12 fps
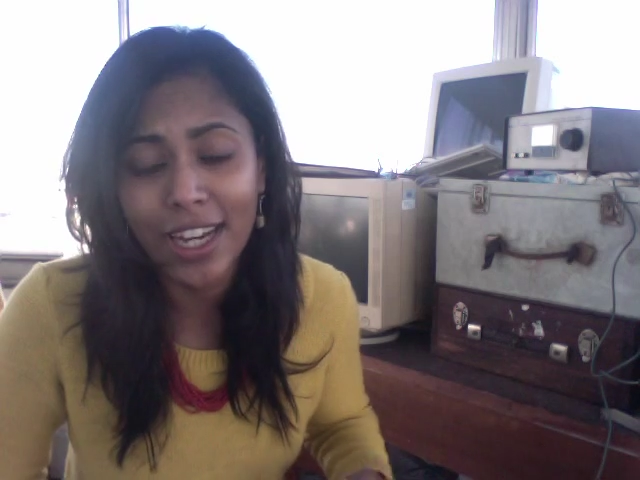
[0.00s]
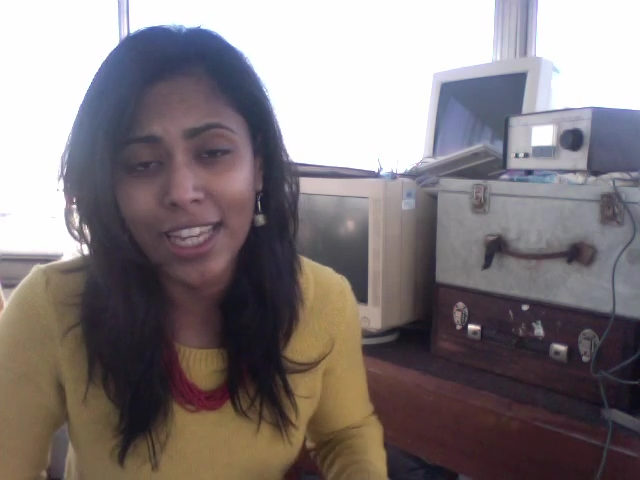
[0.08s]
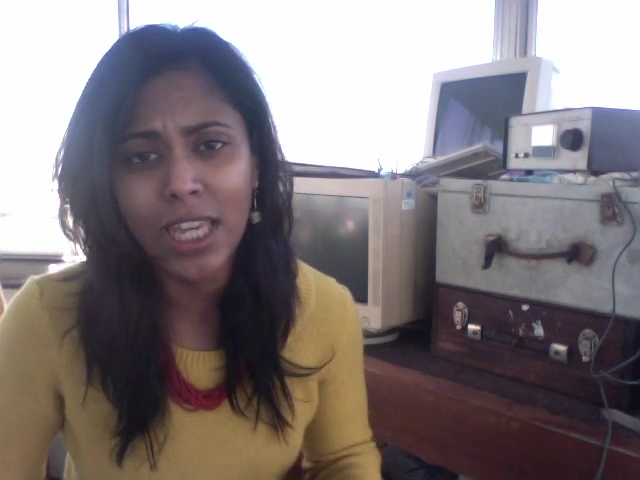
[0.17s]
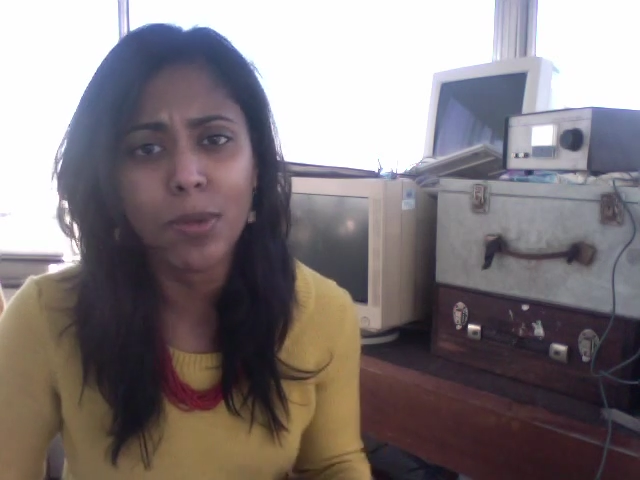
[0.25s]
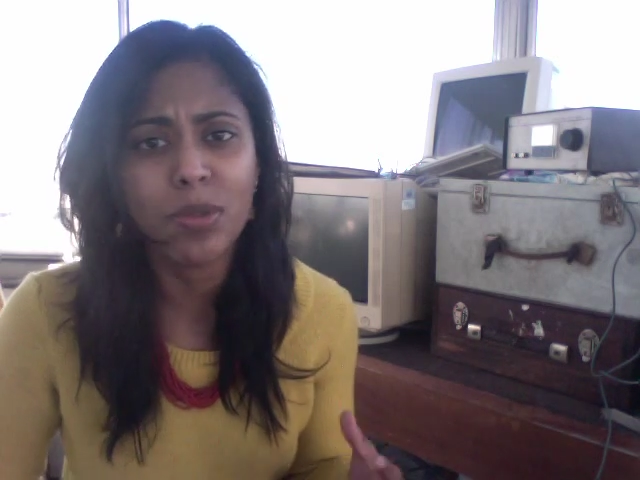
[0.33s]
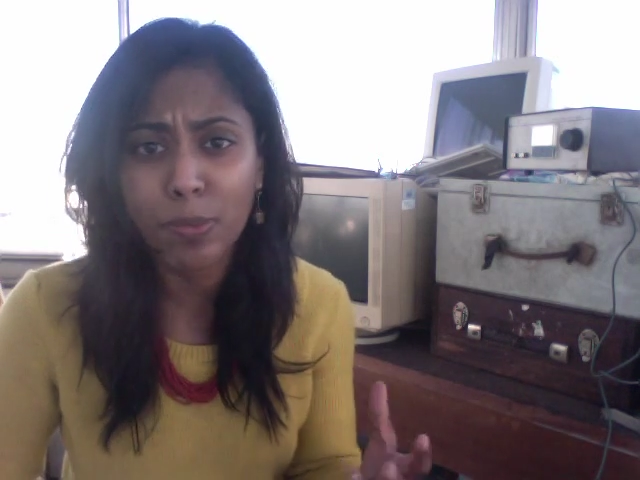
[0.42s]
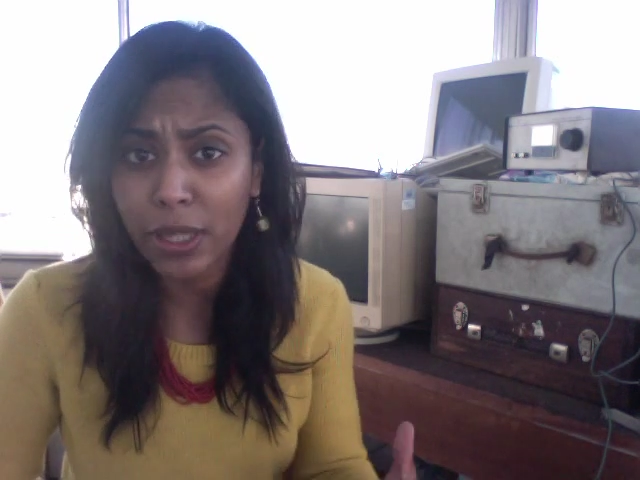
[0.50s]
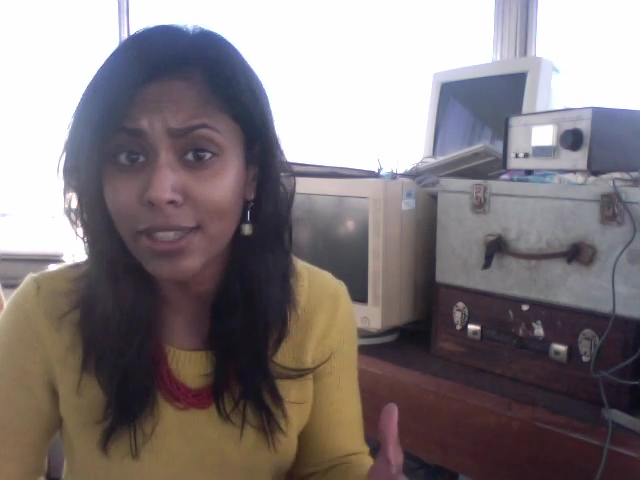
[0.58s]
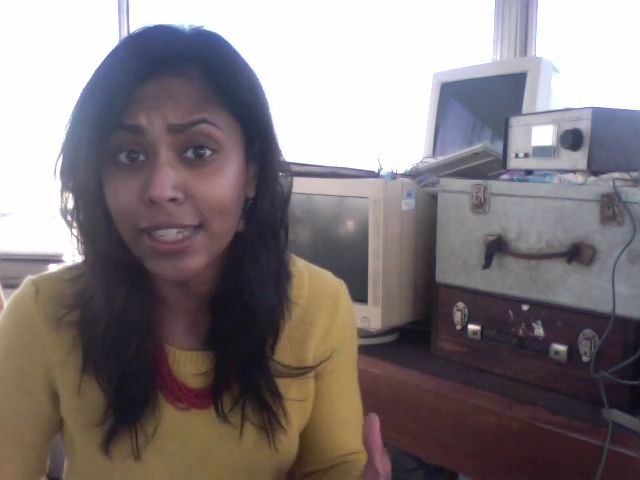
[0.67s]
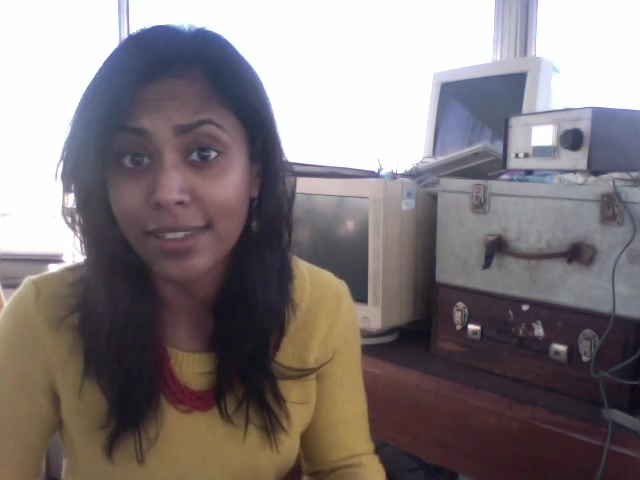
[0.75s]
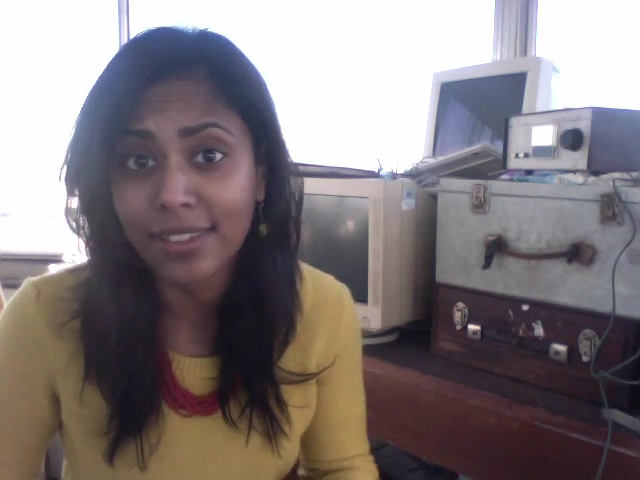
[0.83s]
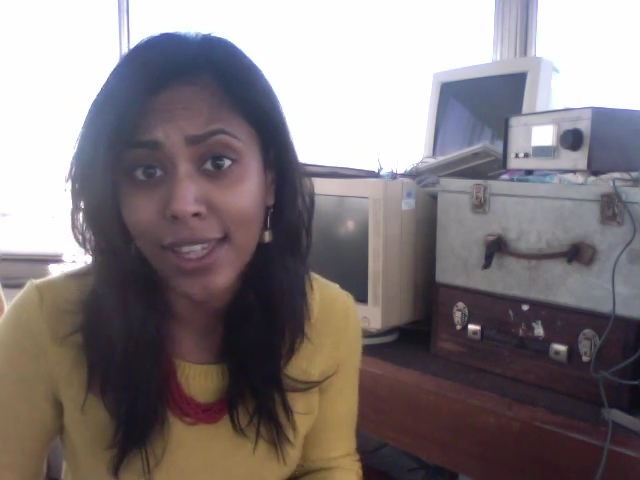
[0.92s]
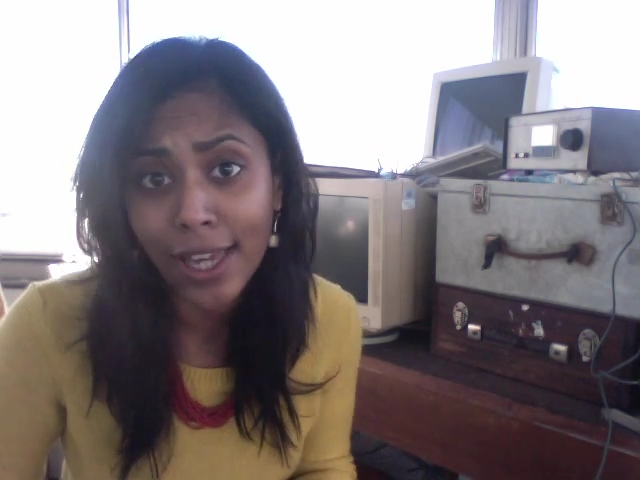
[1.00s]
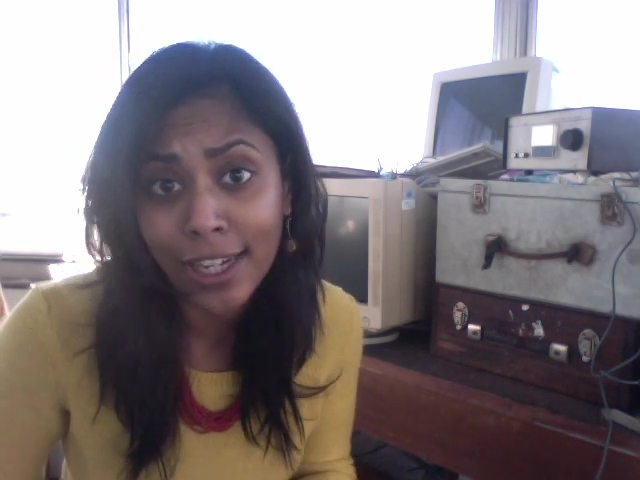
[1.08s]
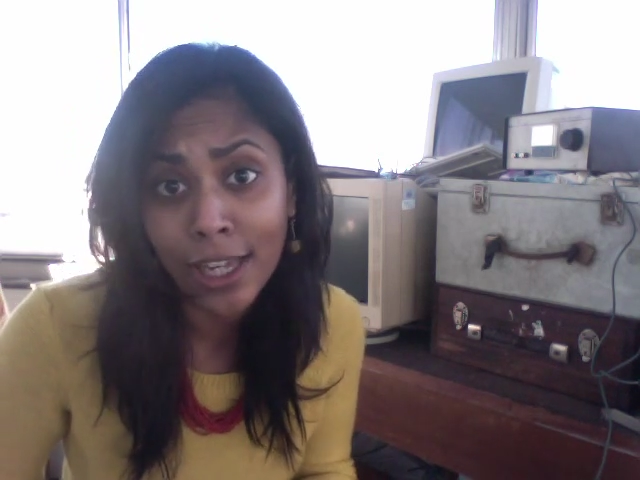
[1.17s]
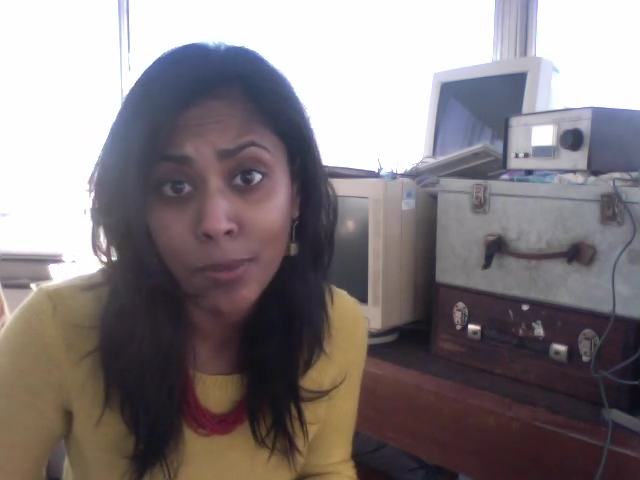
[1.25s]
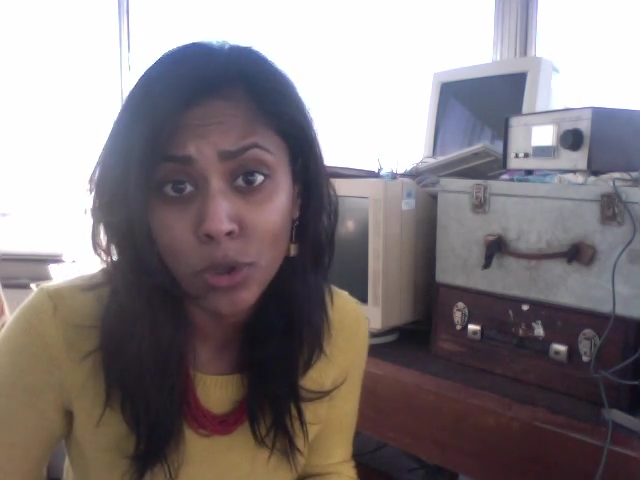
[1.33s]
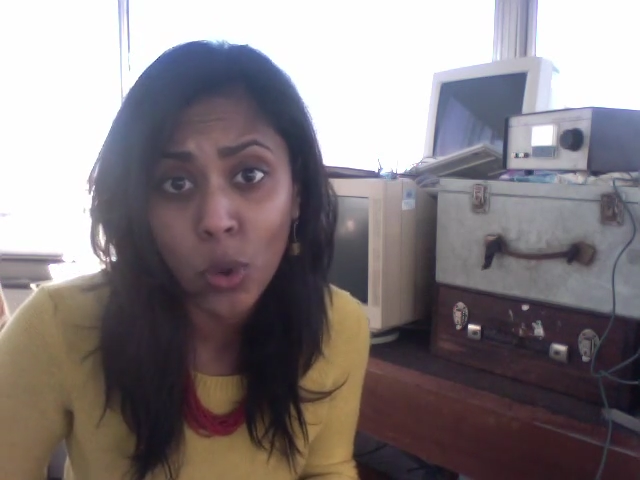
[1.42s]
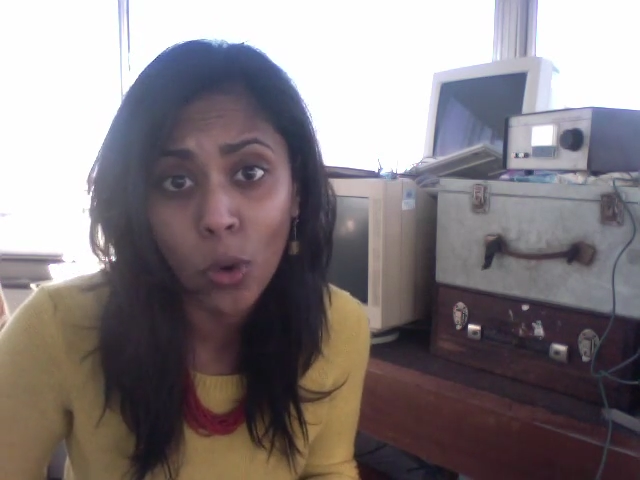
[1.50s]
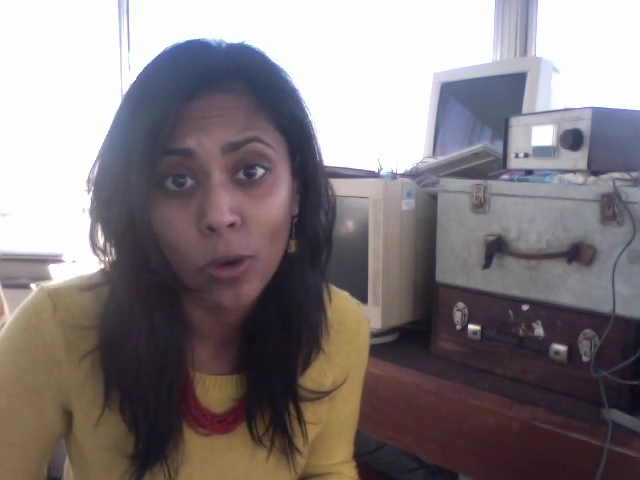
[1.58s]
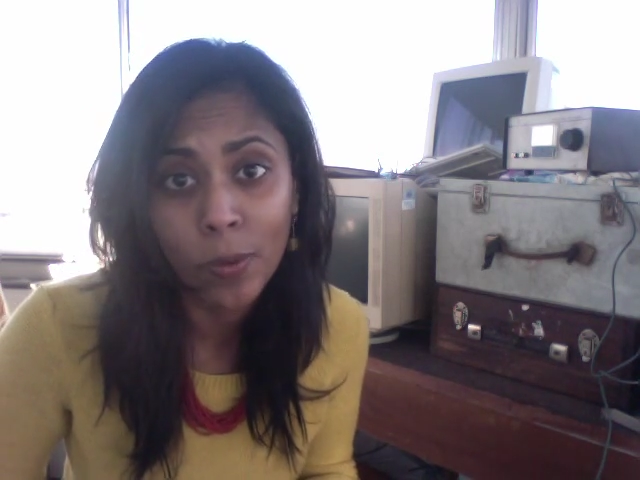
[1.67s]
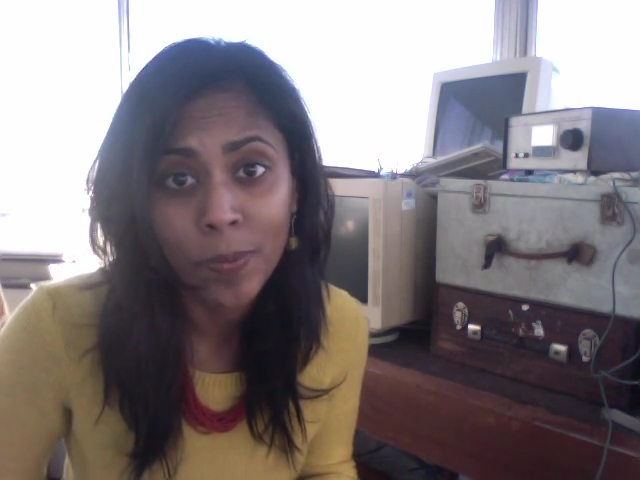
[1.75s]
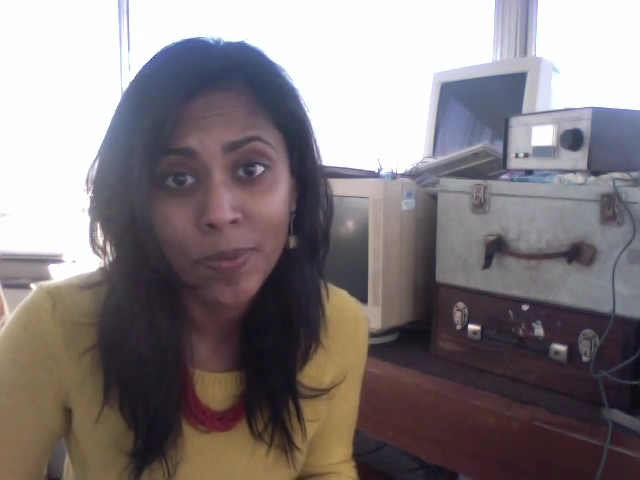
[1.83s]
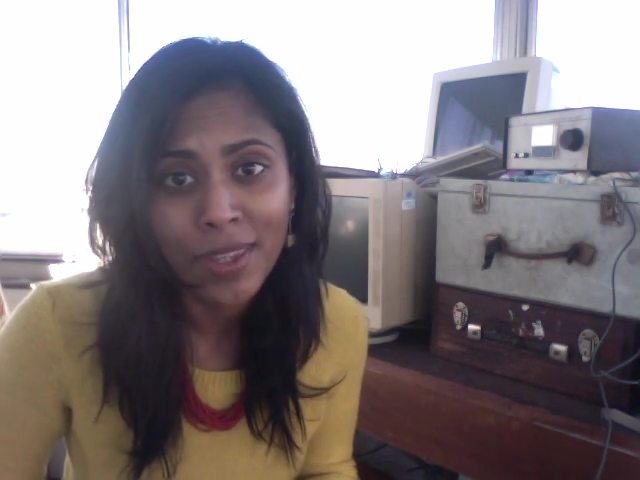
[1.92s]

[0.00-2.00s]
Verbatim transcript: and it keeps buildings standing up tall.